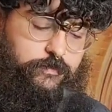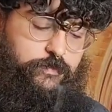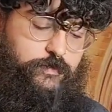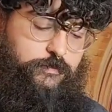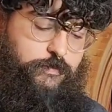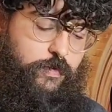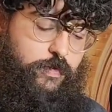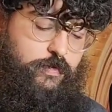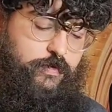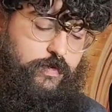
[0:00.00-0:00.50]

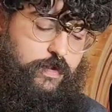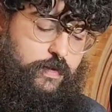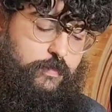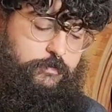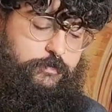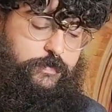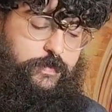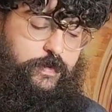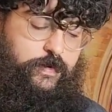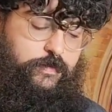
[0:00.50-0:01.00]
you broke
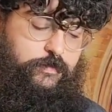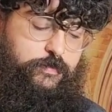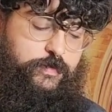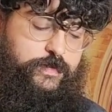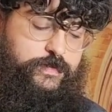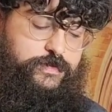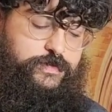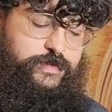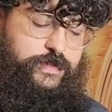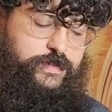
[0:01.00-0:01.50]
up, there
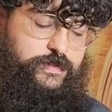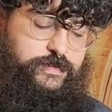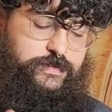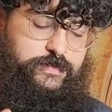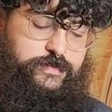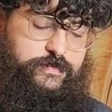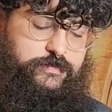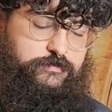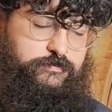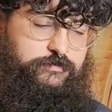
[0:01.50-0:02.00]
was
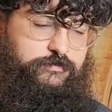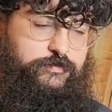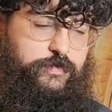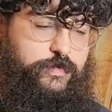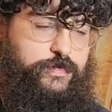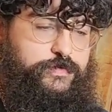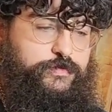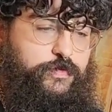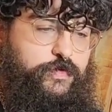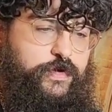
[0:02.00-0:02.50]

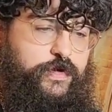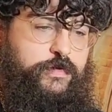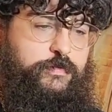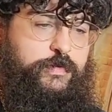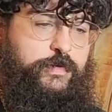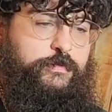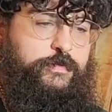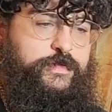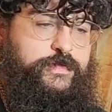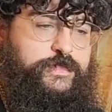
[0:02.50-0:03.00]
more
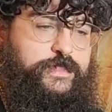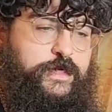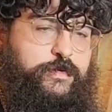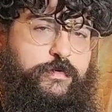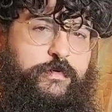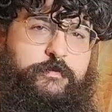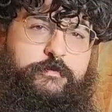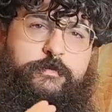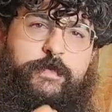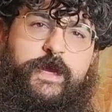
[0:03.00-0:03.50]
commitments
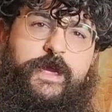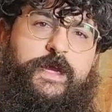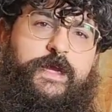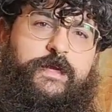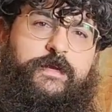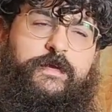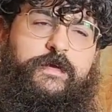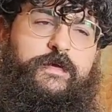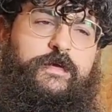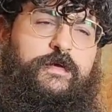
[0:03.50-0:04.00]
that were
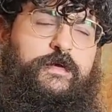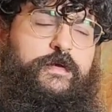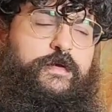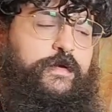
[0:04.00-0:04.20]
made